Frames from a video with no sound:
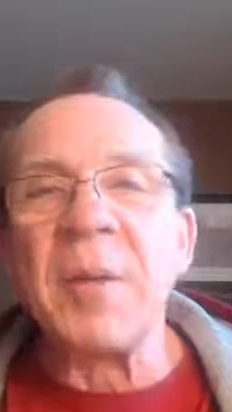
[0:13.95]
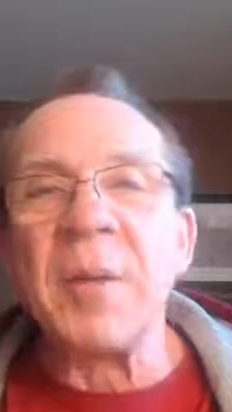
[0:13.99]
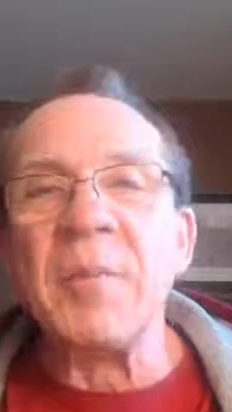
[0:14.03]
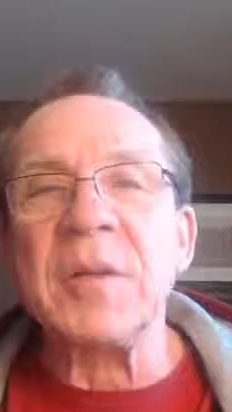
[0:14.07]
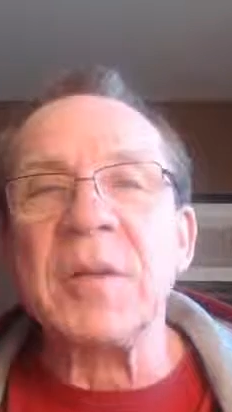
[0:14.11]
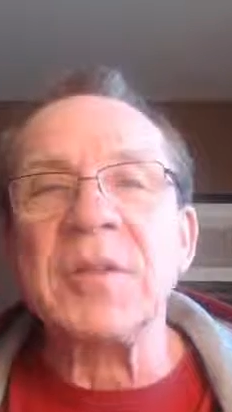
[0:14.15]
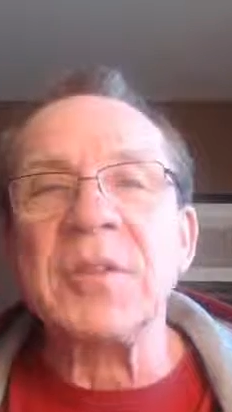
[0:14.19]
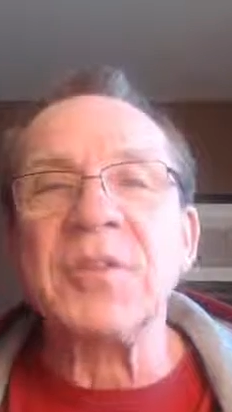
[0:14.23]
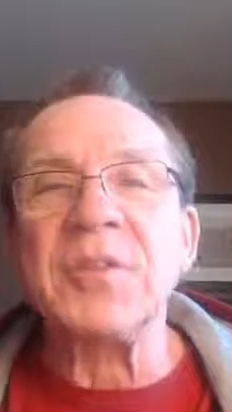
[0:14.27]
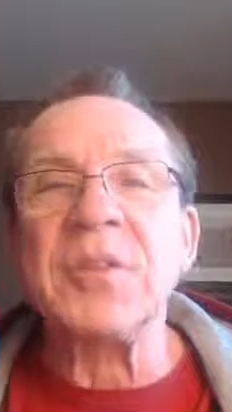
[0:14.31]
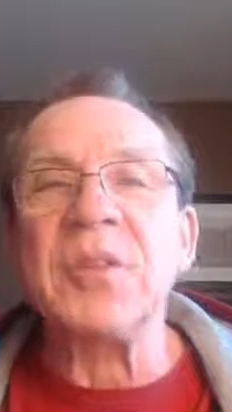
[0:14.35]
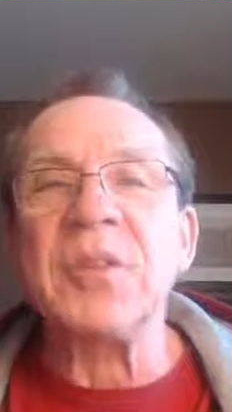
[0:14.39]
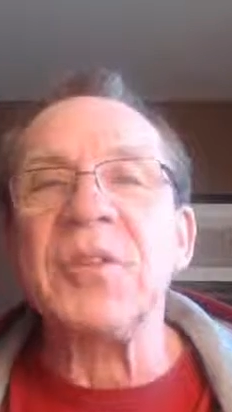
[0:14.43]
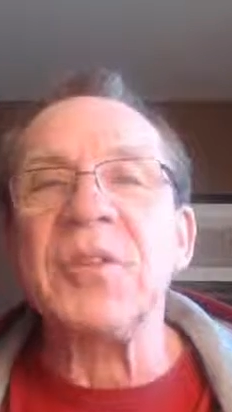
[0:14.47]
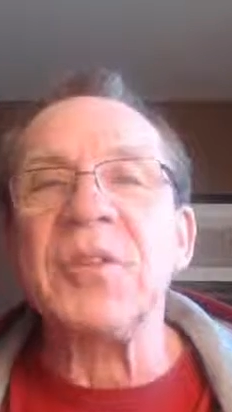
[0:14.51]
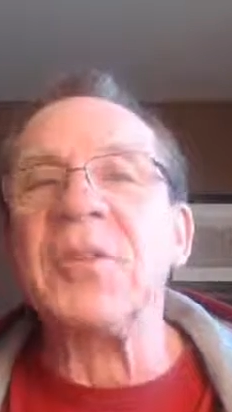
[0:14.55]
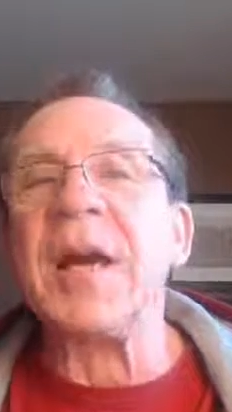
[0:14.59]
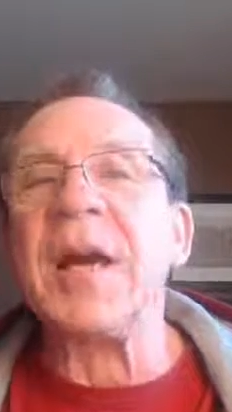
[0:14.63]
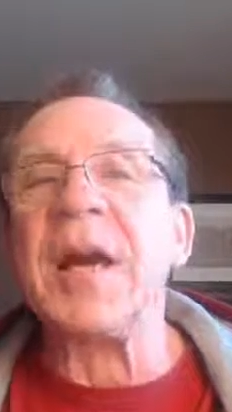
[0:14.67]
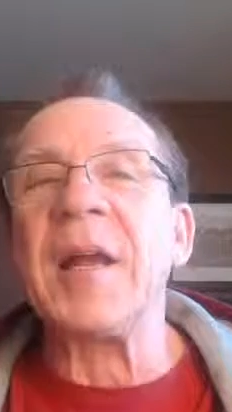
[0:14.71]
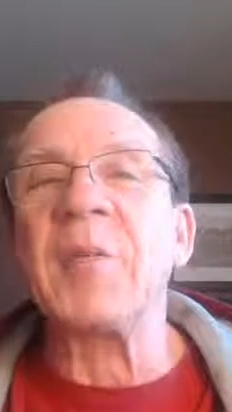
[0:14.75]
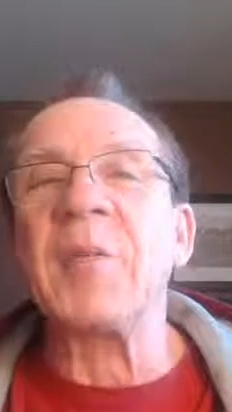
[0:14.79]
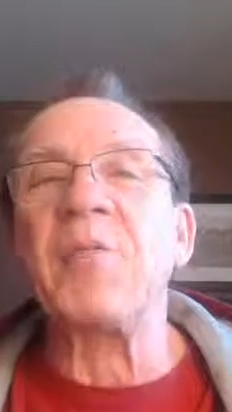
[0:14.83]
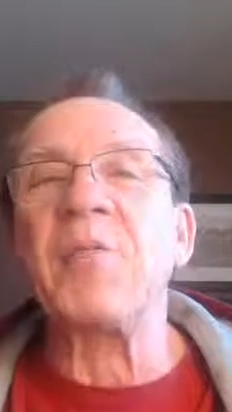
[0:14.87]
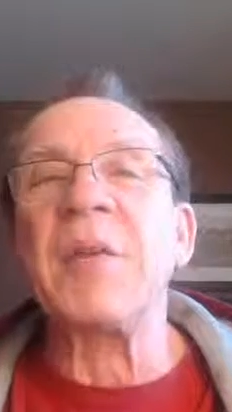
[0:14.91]
and I'm going to show you
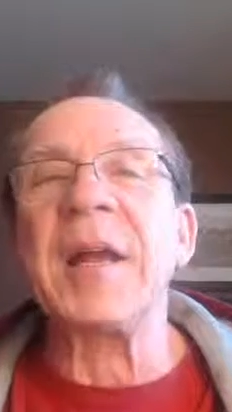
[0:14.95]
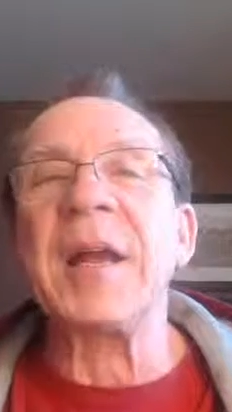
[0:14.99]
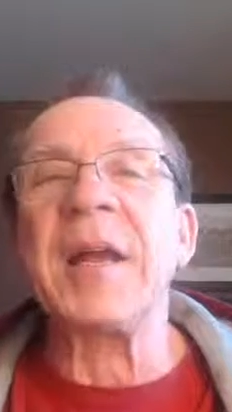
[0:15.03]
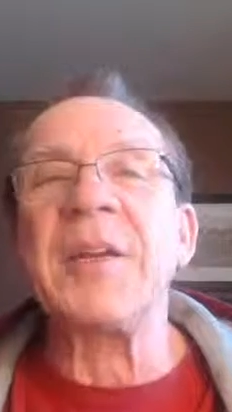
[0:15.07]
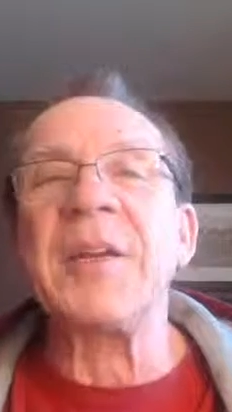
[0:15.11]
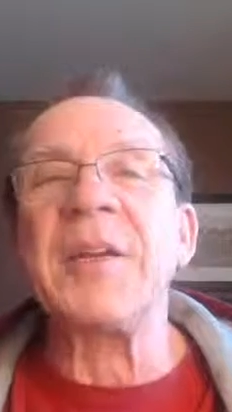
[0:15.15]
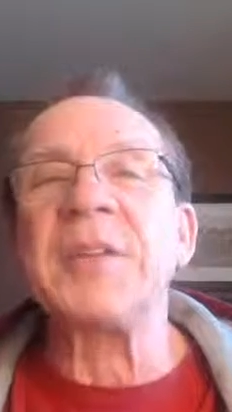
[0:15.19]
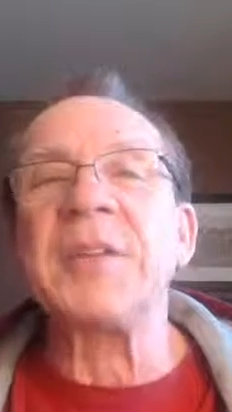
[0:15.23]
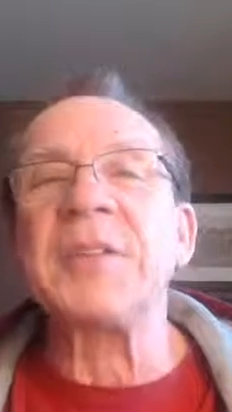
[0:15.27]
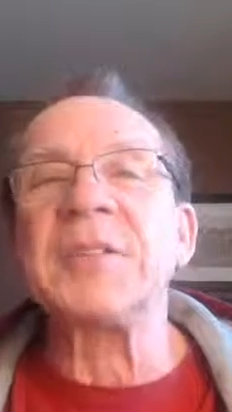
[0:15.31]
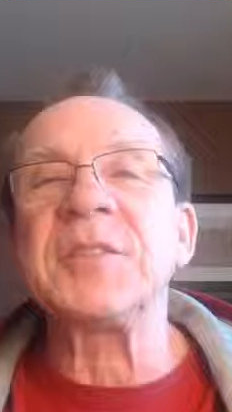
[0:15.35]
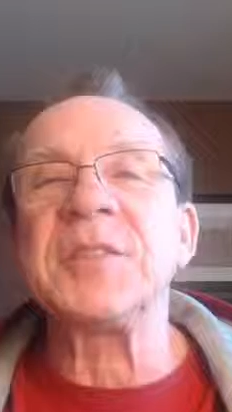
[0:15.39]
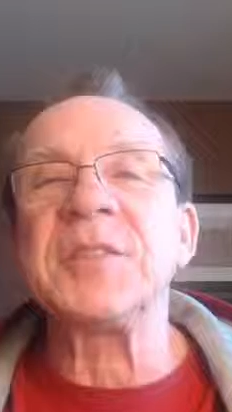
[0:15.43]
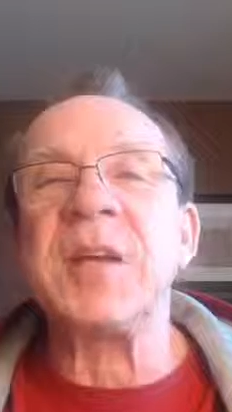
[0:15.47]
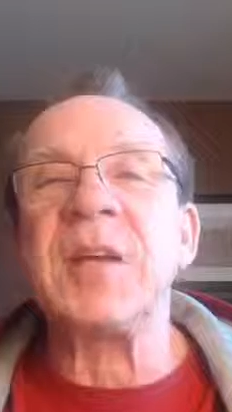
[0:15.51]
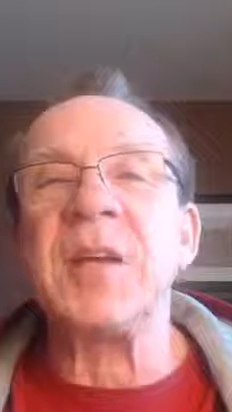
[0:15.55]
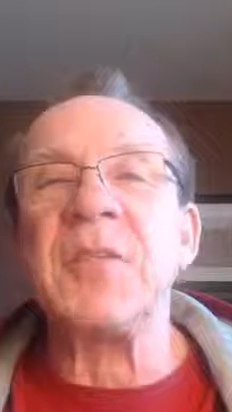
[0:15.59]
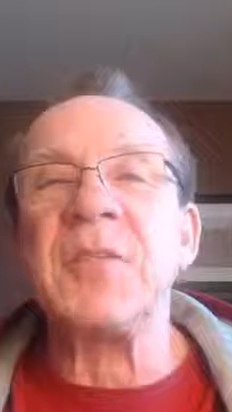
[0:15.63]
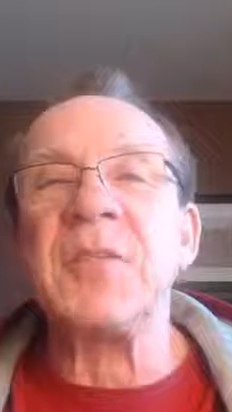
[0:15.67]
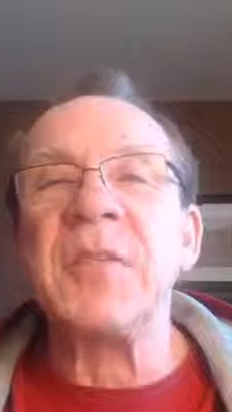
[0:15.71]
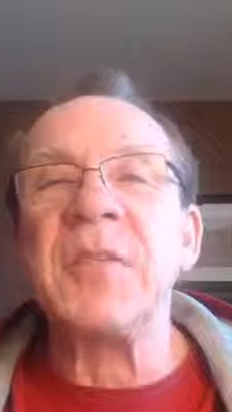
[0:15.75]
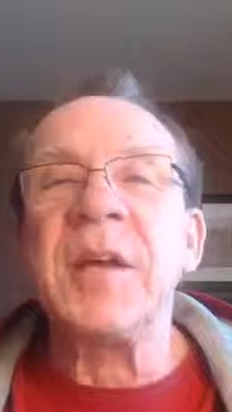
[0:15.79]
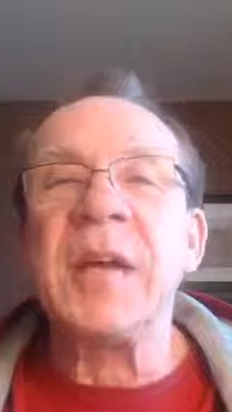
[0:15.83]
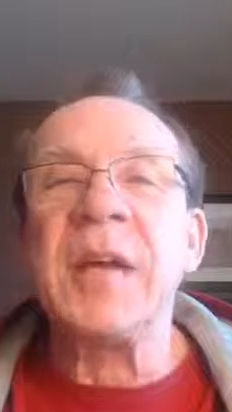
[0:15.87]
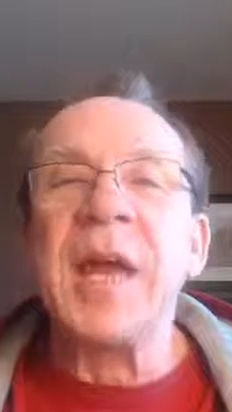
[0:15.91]
how to brand
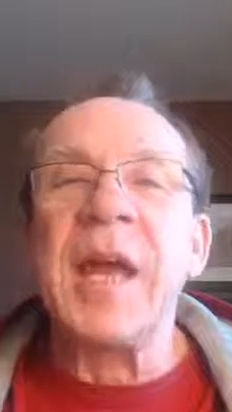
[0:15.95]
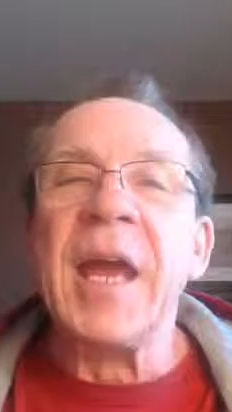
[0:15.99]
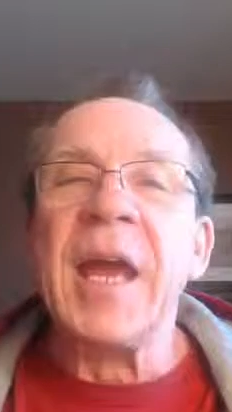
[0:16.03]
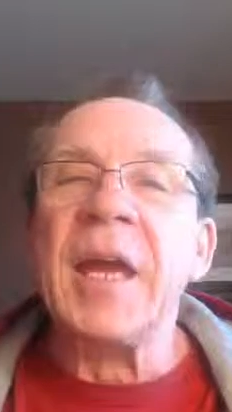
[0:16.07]
yourself.